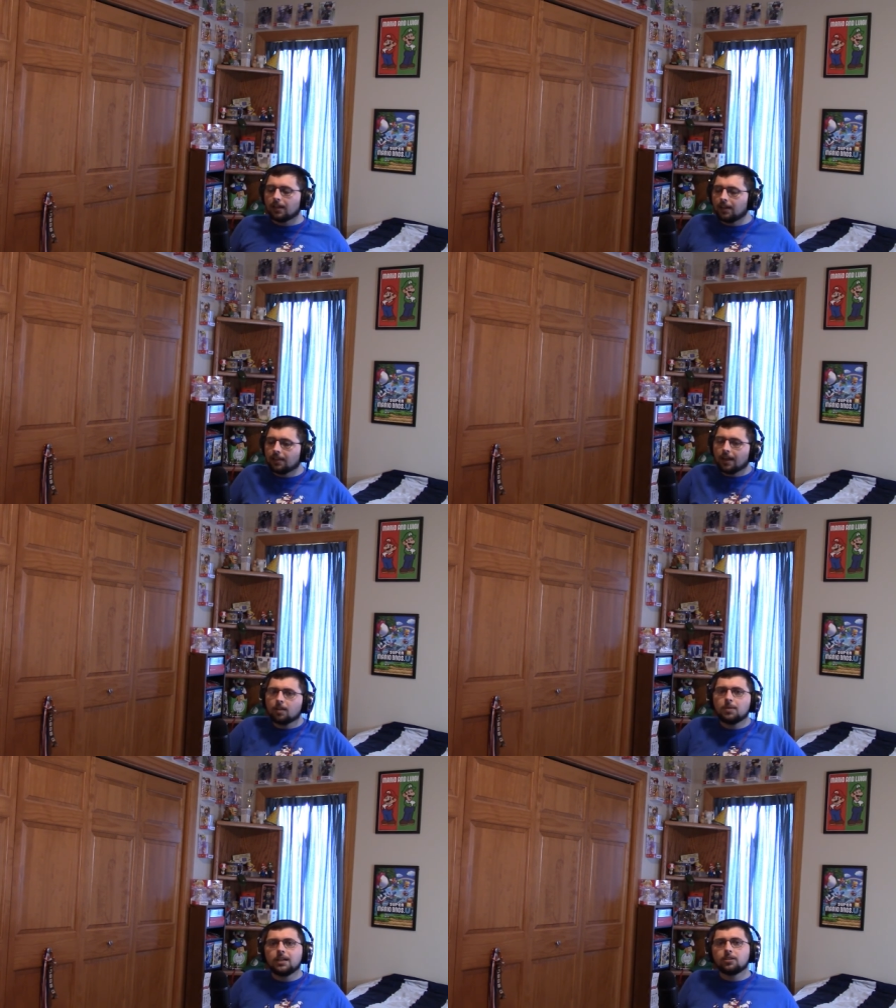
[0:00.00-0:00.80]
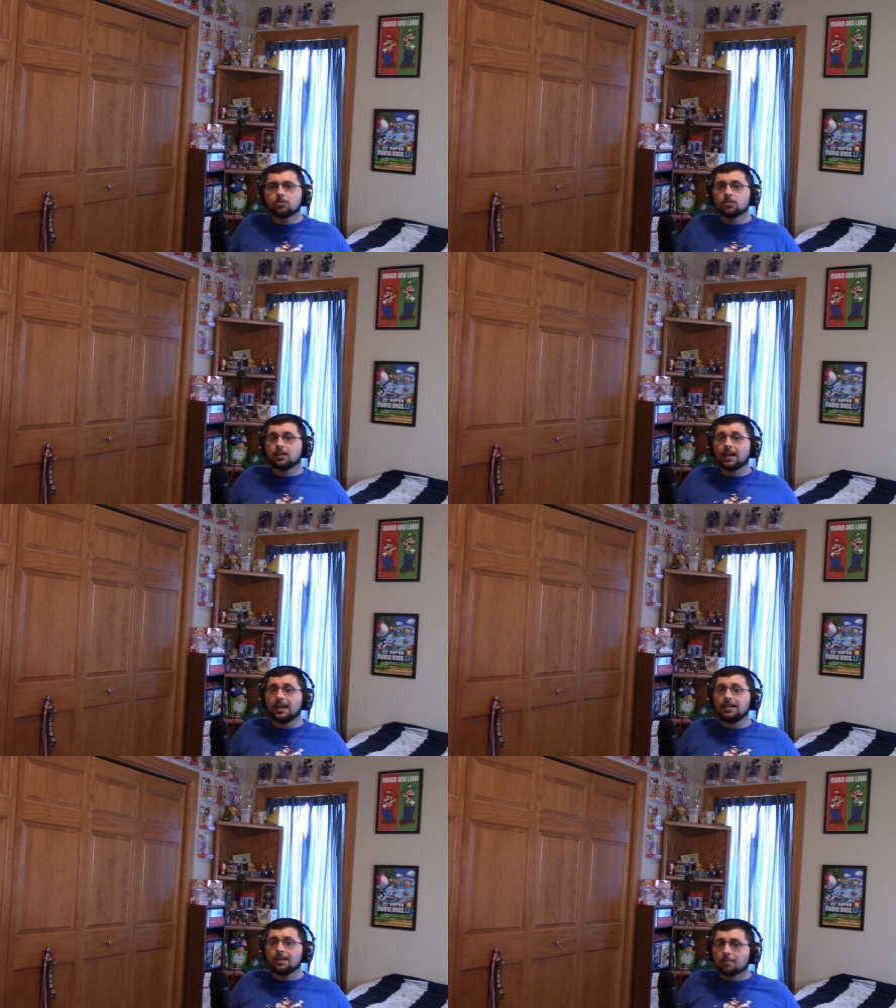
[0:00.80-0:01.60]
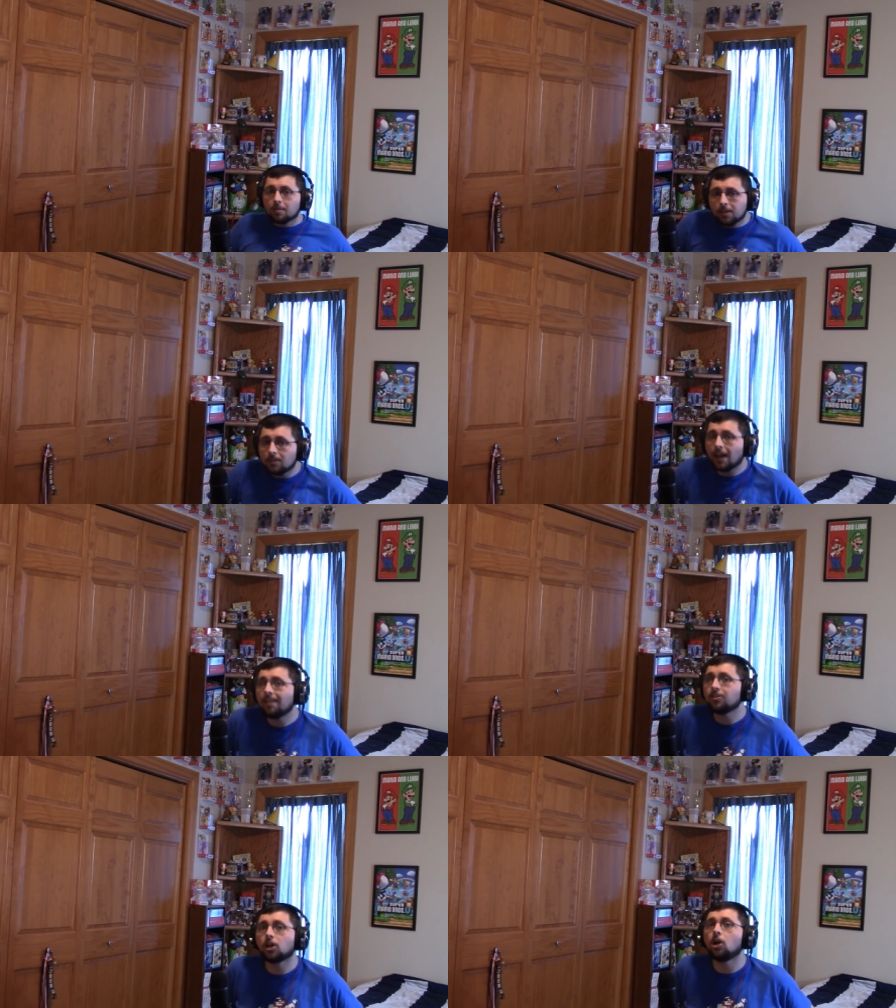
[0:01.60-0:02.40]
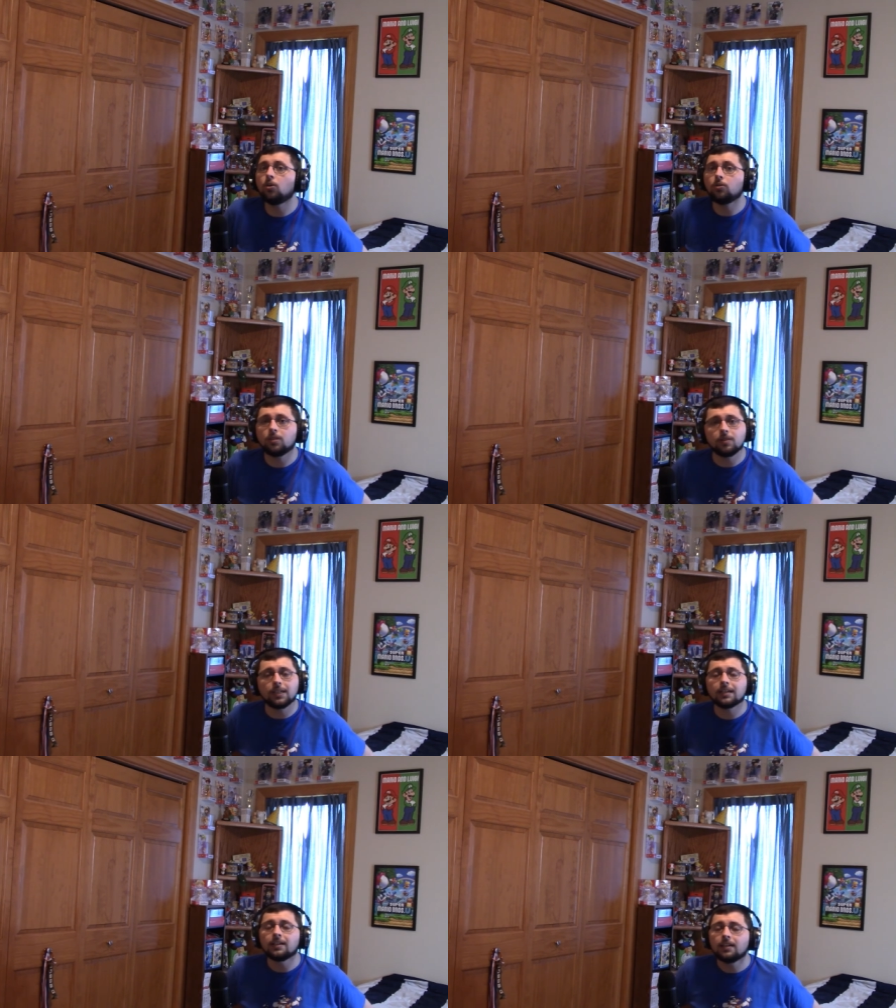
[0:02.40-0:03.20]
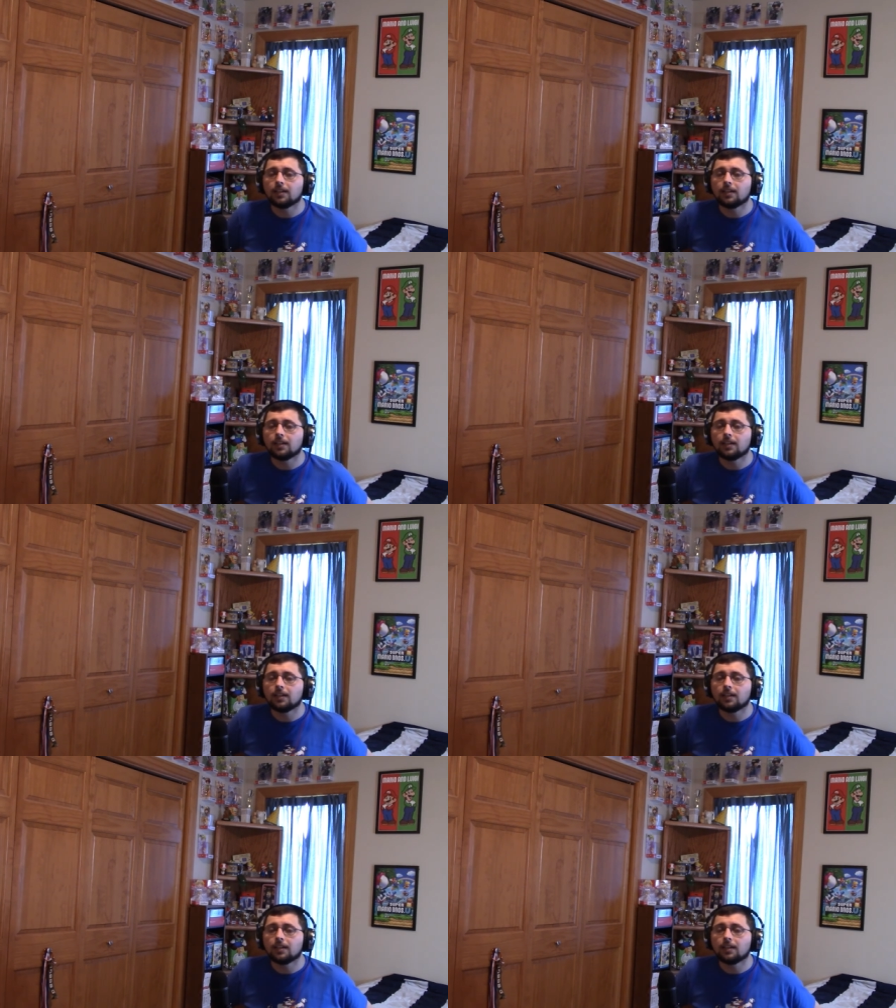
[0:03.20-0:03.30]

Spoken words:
That could be an interesting idea. Maybe you have your own unique